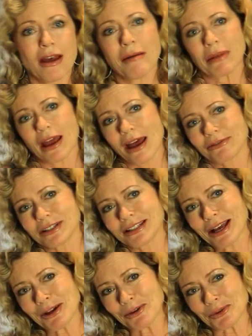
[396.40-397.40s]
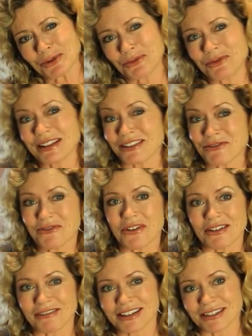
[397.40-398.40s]
I have to tell you, it was really
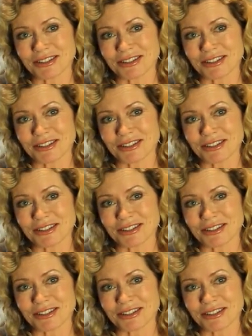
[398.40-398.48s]
fun to